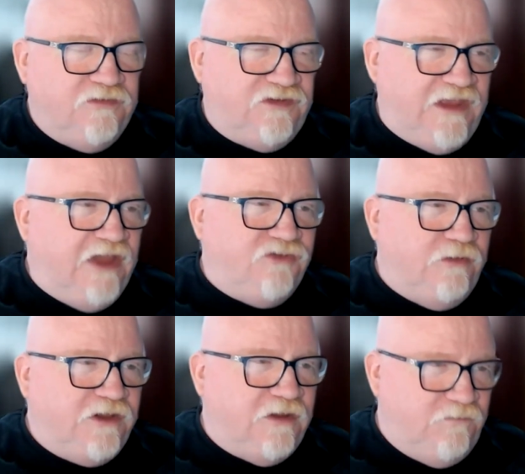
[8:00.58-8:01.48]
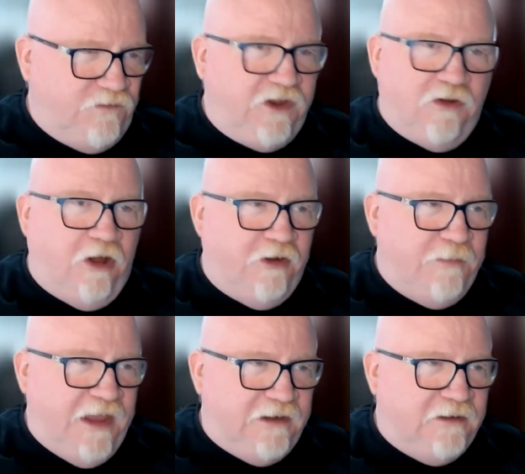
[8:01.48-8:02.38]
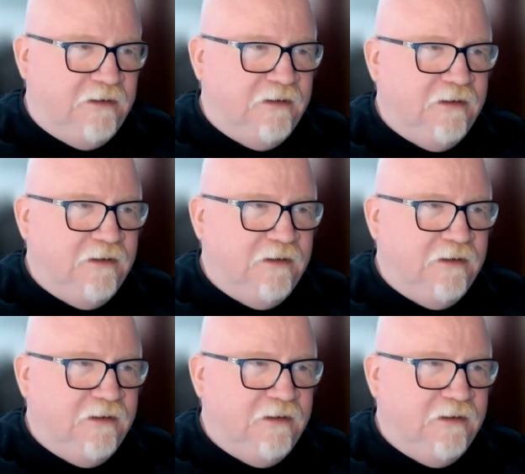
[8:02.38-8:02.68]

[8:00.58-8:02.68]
schedule and configure automated